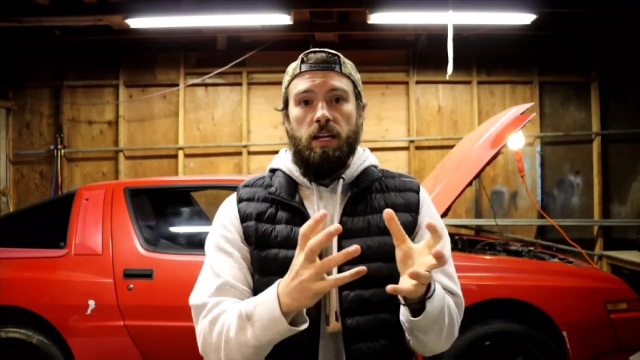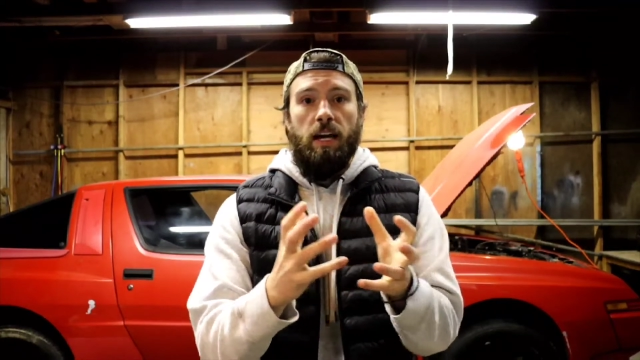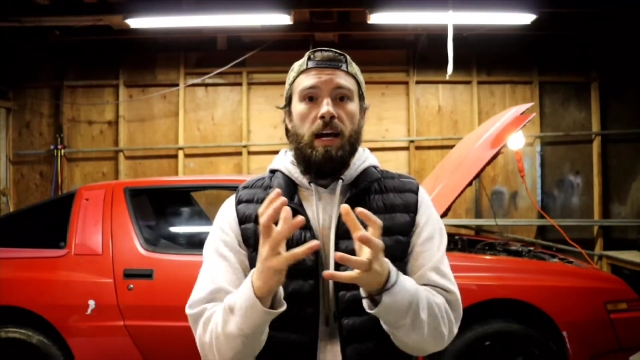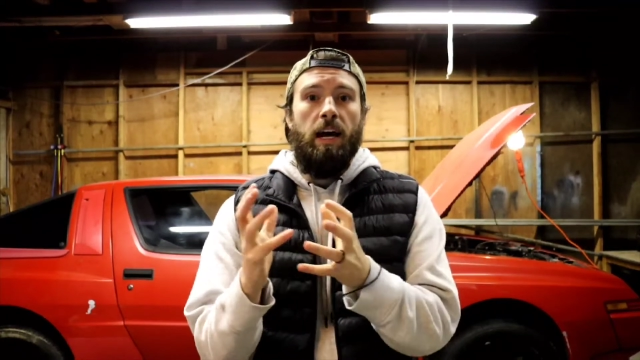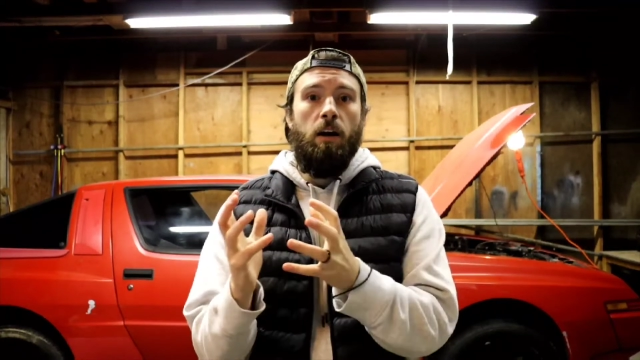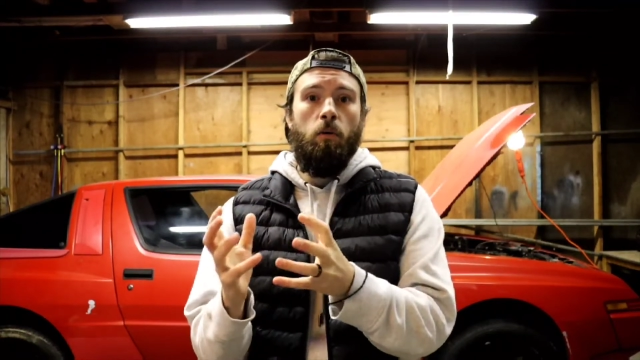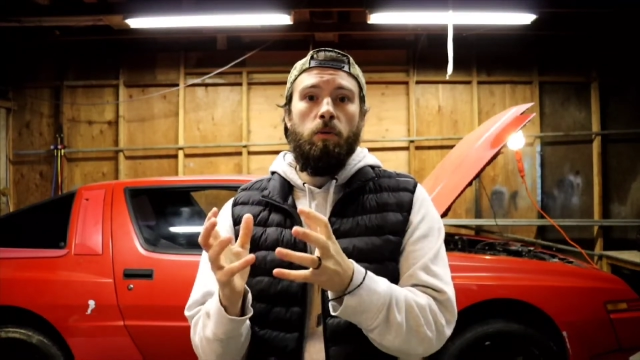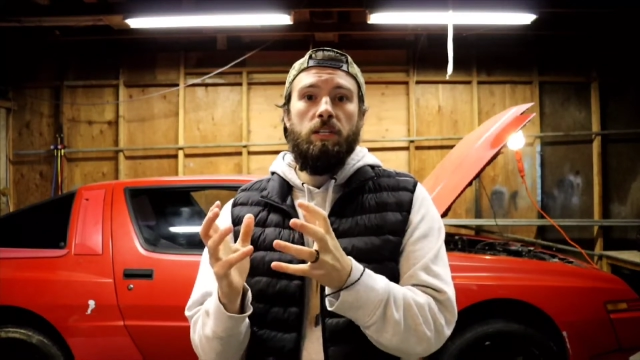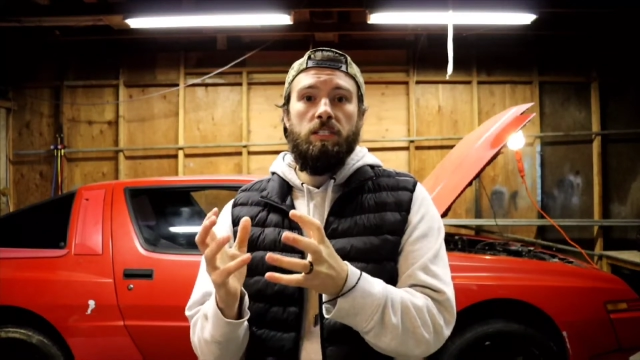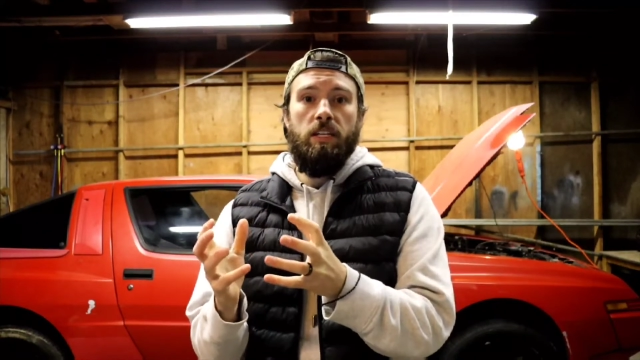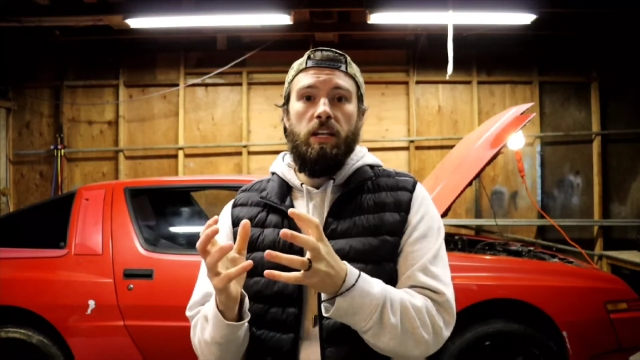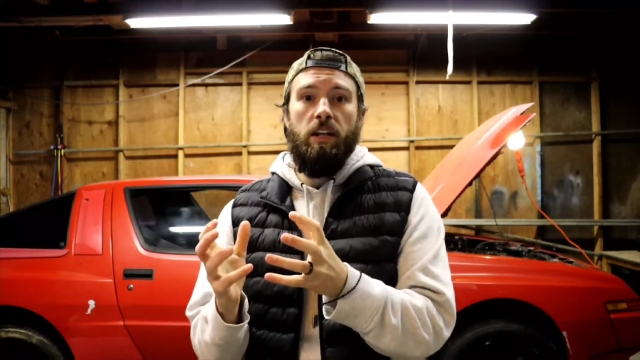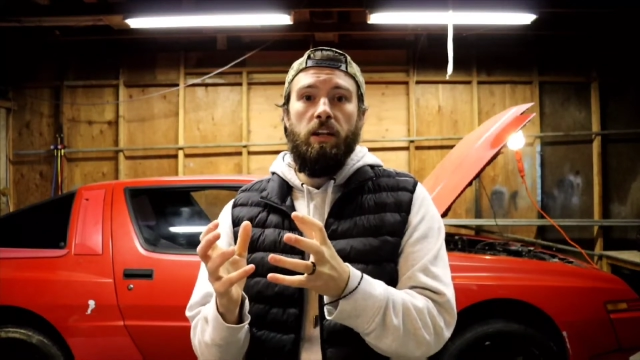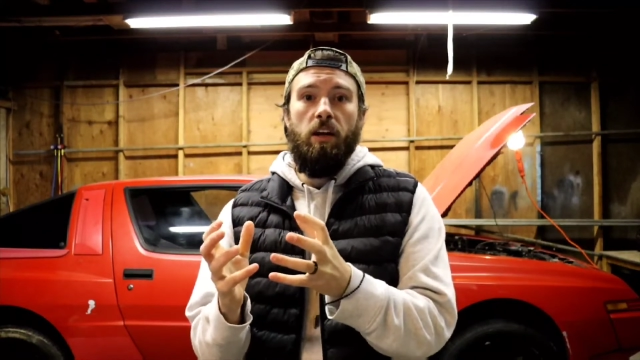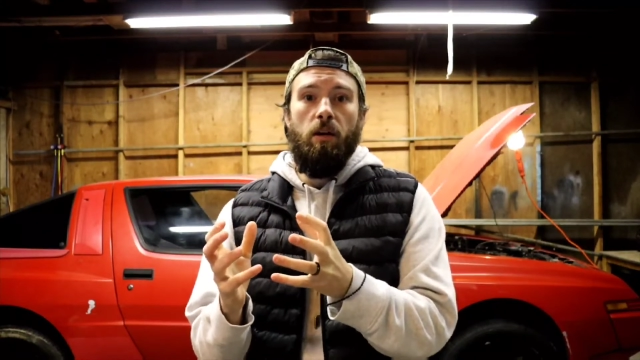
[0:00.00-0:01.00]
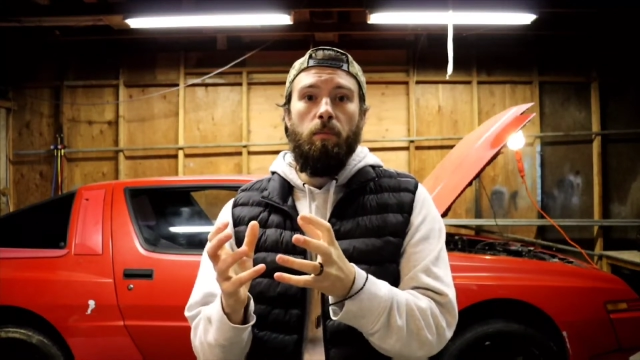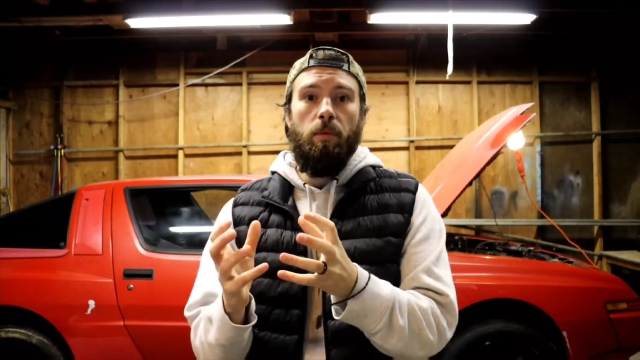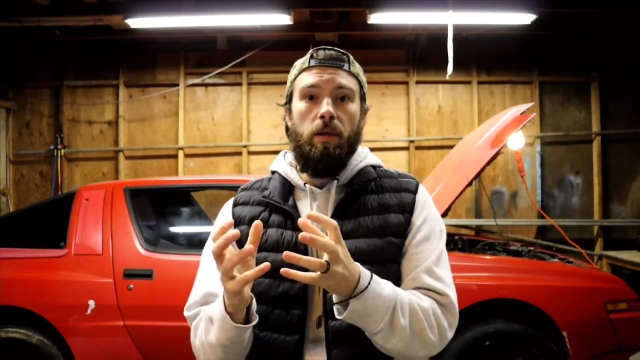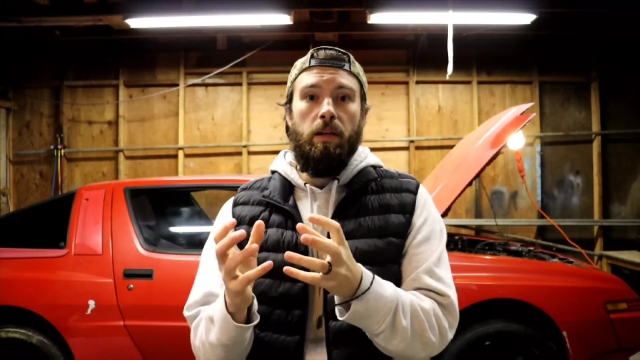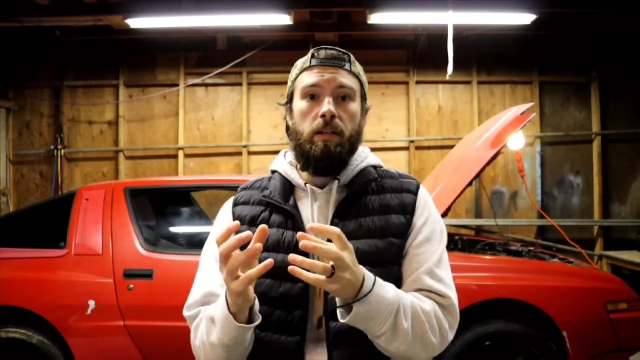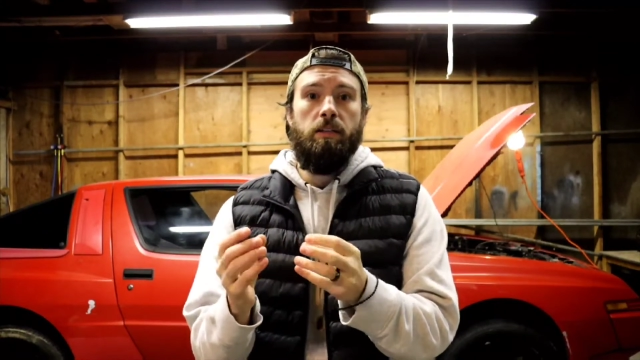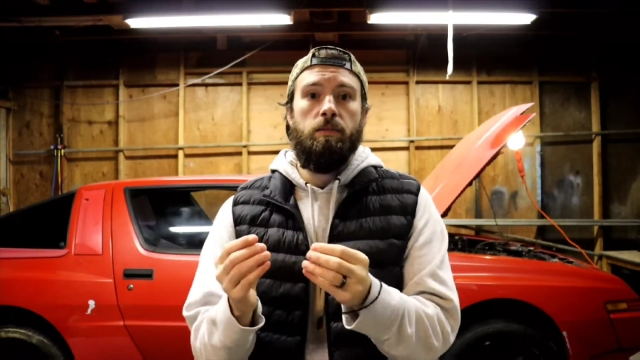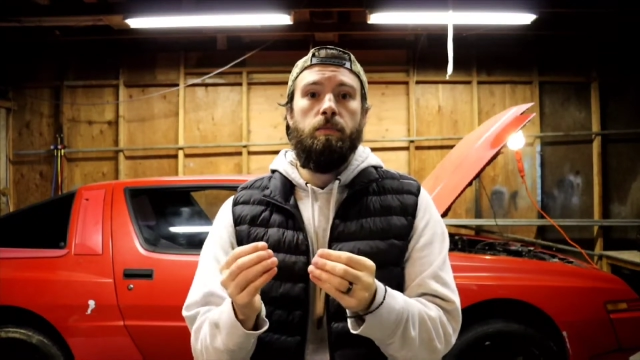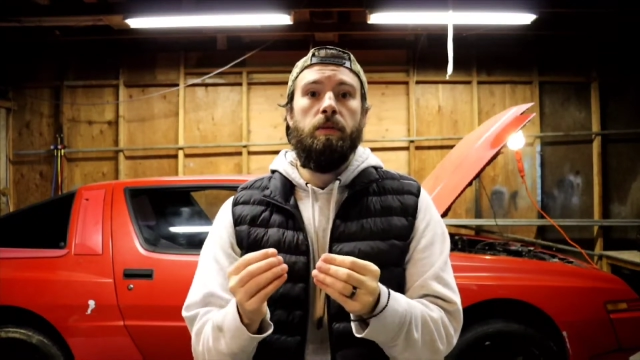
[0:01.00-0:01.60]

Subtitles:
how we set it up and